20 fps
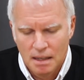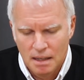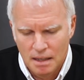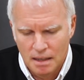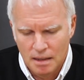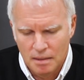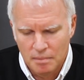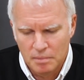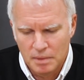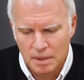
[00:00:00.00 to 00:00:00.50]

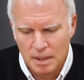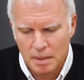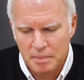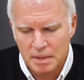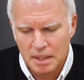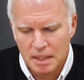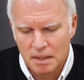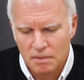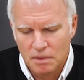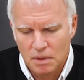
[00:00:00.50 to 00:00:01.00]
Let
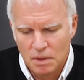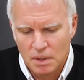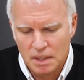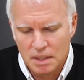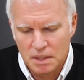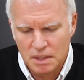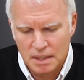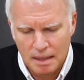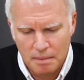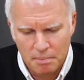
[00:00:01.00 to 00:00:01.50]
me give you an
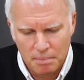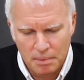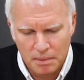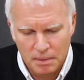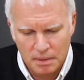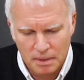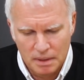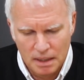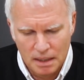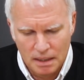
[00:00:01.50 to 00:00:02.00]

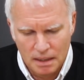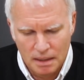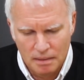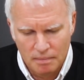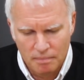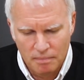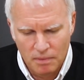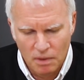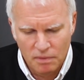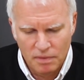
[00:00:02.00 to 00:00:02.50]
example
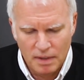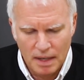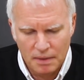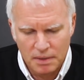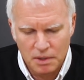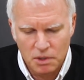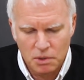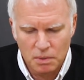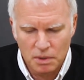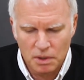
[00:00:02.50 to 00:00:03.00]
of how
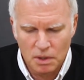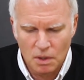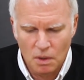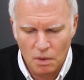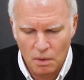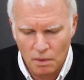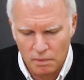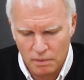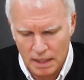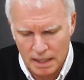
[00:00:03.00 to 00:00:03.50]
this would
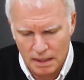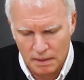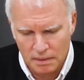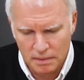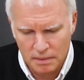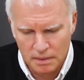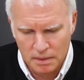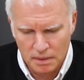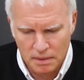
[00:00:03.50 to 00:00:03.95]
go around